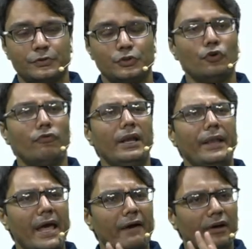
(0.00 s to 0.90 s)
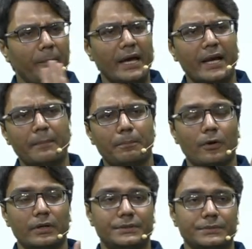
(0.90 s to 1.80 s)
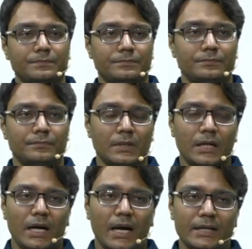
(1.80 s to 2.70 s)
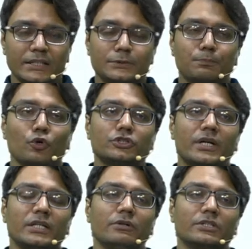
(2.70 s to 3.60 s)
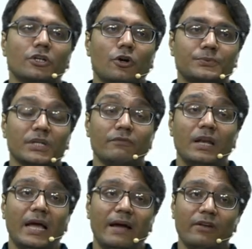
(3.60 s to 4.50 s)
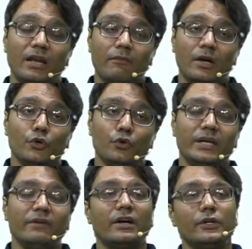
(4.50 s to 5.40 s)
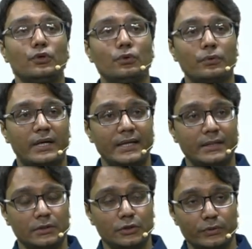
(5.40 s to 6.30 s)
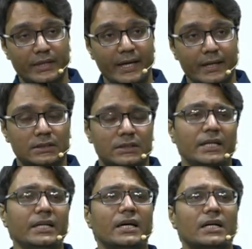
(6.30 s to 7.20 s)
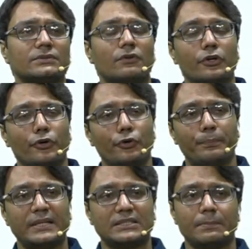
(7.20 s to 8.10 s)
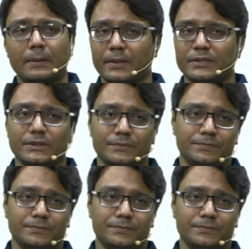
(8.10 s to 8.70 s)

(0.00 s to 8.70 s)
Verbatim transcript: You will never be unemployed, and this post-graduation option will available you even you take 3 years for your UPSC preparation.